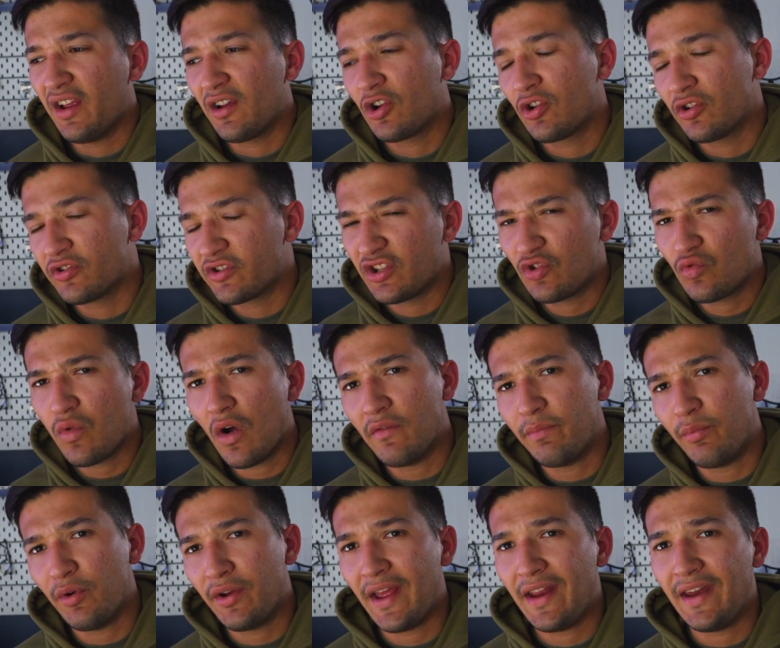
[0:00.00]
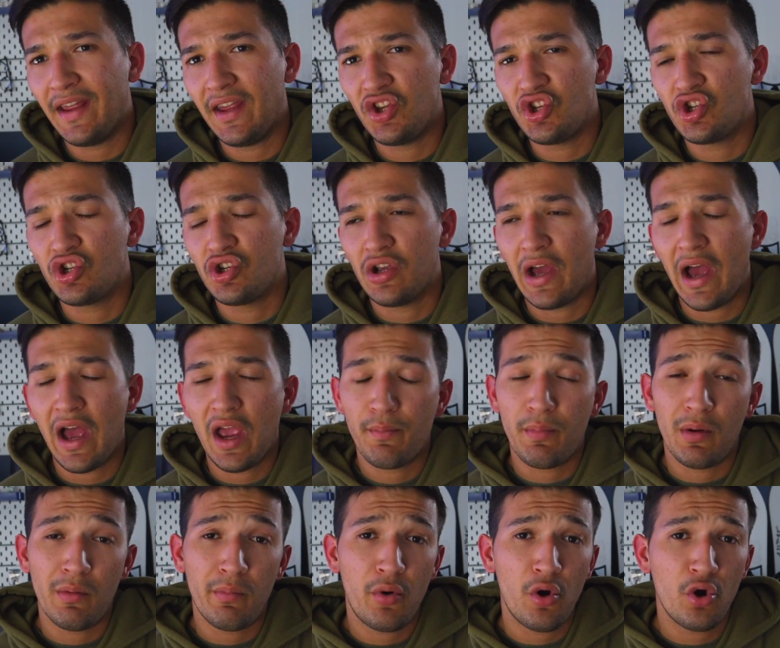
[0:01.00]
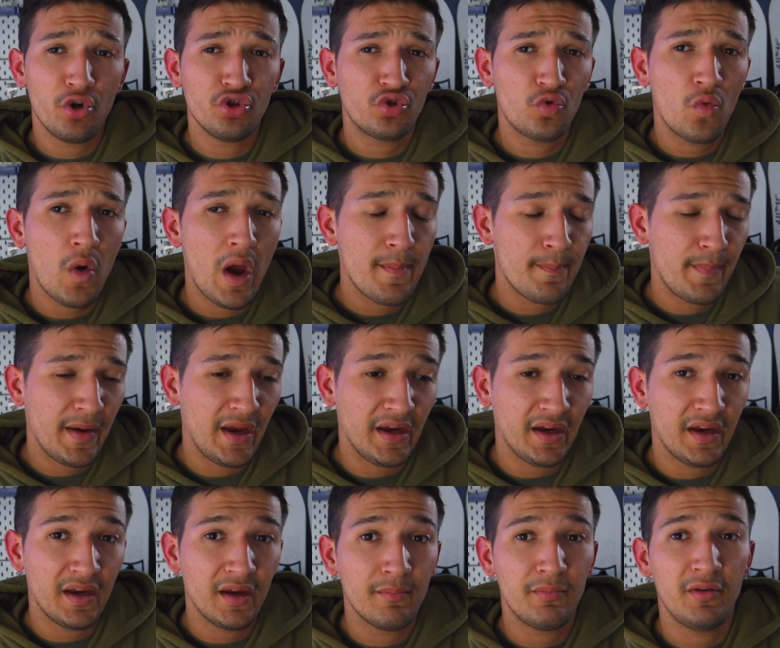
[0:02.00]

Because the 12.9-inch iPad Pro is quite big,